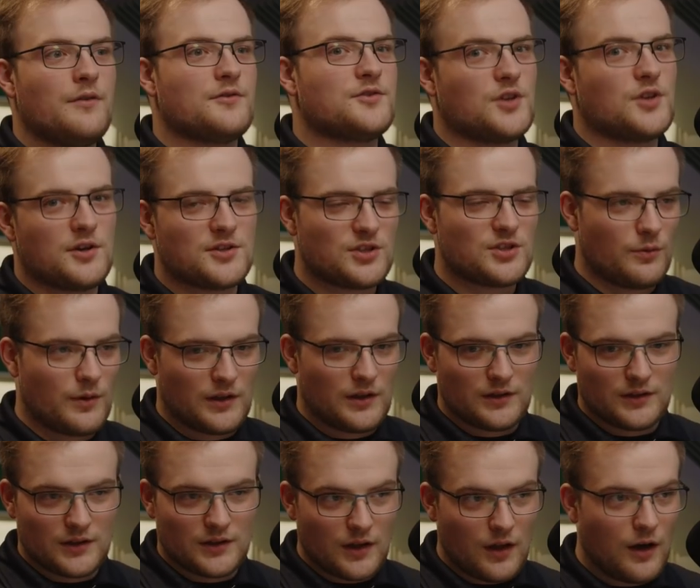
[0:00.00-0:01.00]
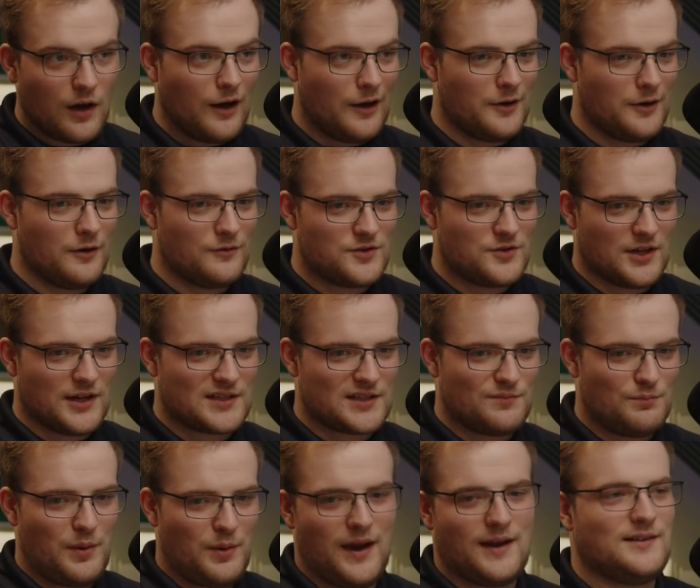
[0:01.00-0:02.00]
There's also a lot of
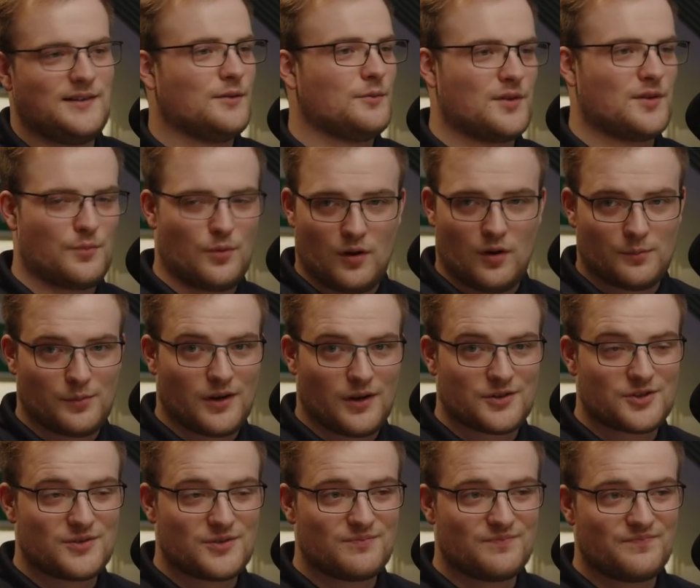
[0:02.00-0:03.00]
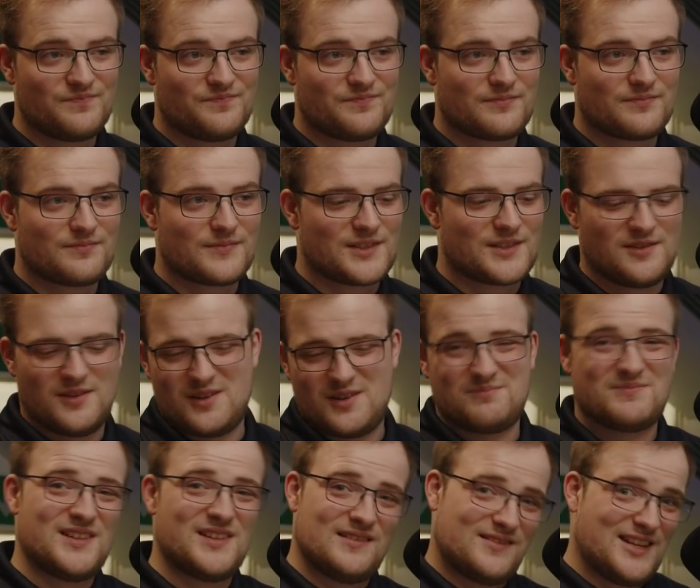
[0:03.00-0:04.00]
just painting with a broad brush. So, you
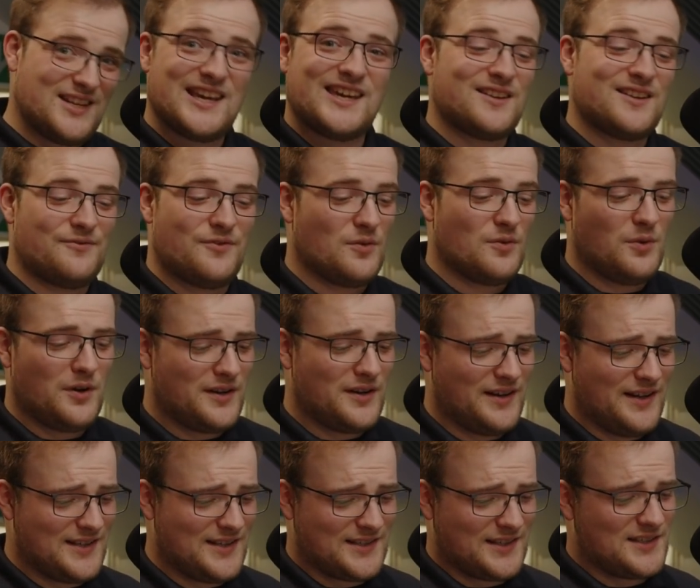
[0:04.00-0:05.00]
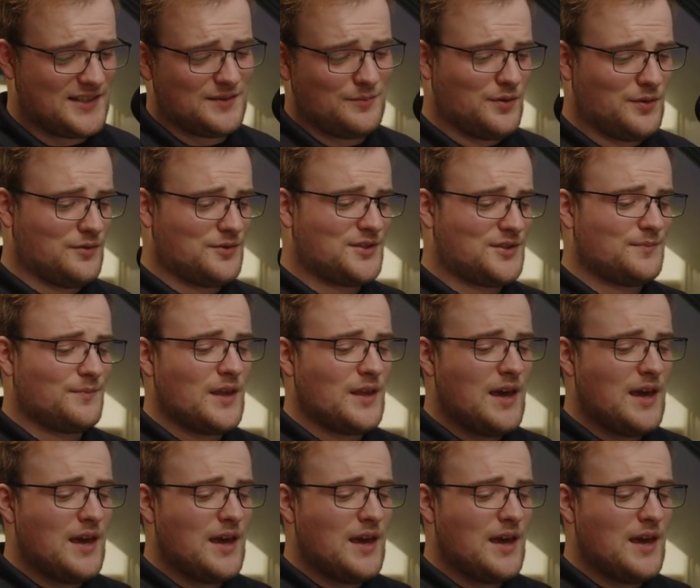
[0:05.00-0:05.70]
know, take it for what it is, I suppose.